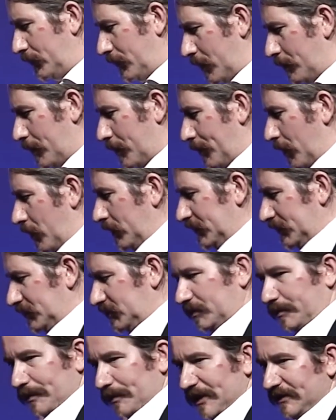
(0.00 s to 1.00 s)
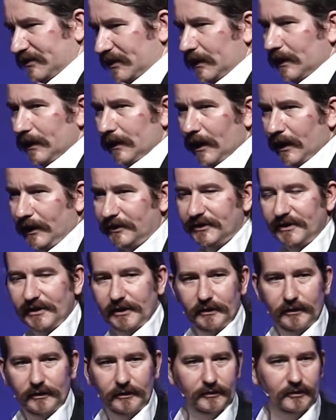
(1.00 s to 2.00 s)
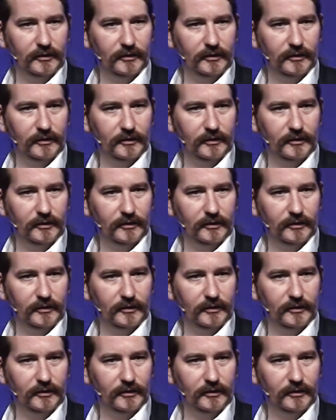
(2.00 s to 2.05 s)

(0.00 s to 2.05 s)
rubber ball is basically lying still.